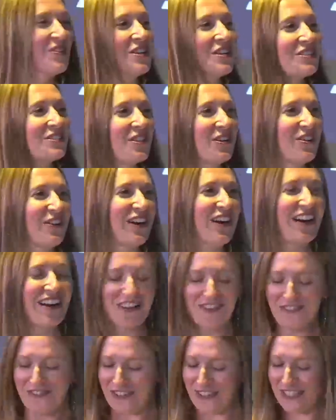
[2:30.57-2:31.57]
So
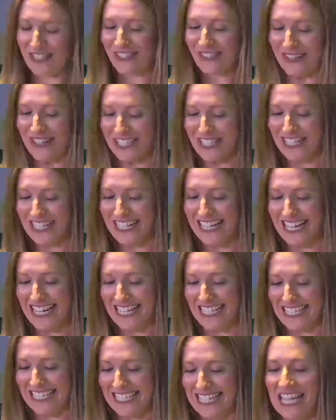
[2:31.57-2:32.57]
our first question
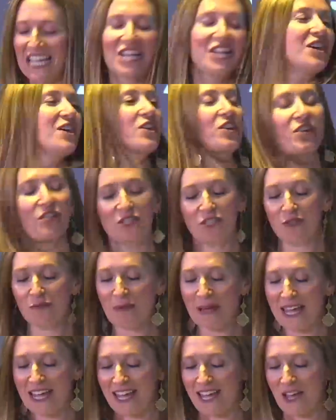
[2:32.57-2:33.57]
is, could you
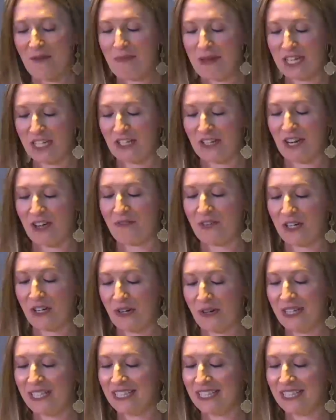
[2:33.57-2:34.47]
paint a picture of the current